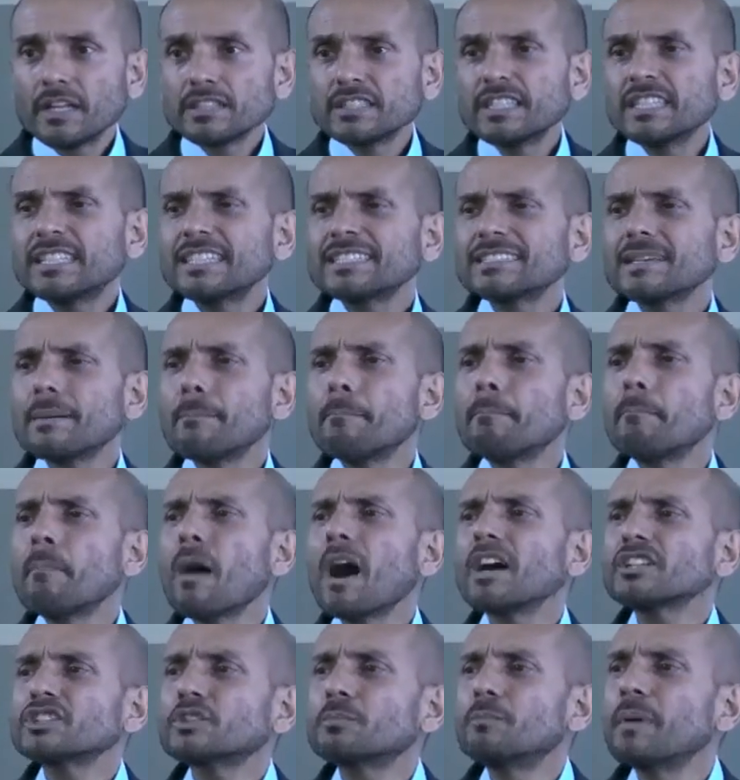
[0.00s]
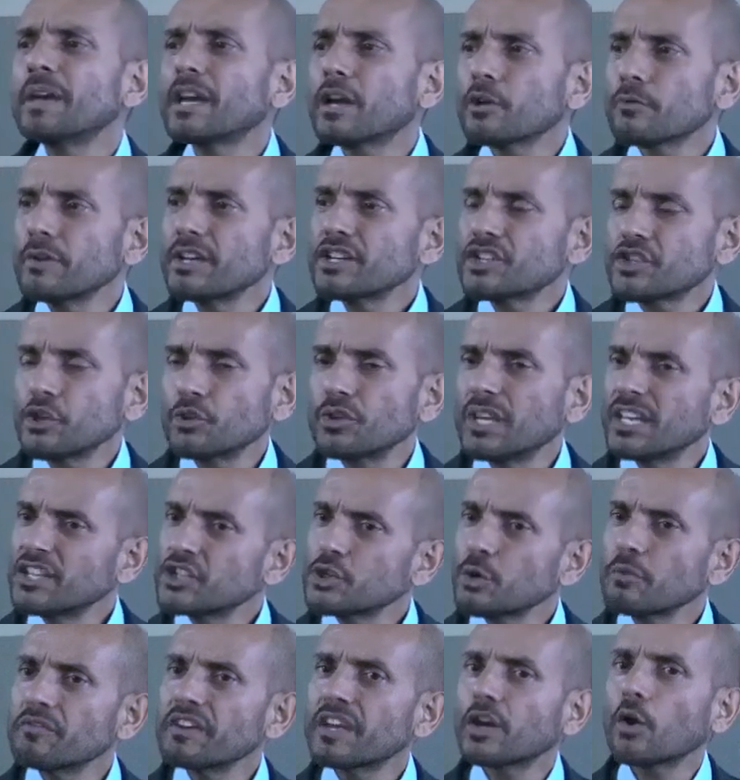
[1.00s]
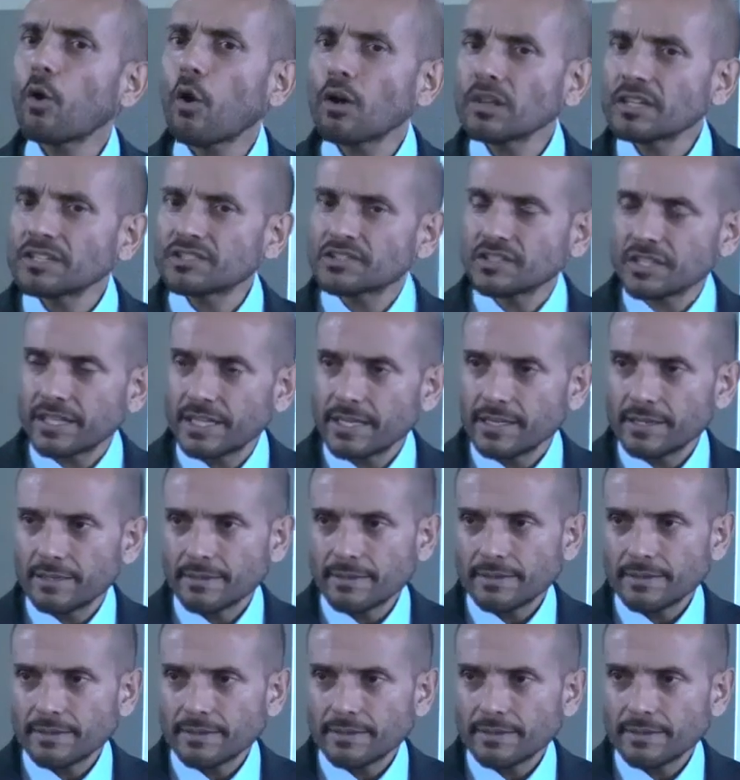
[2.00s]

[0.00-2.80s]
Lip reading: This is a much bigger issue, the issue of equality.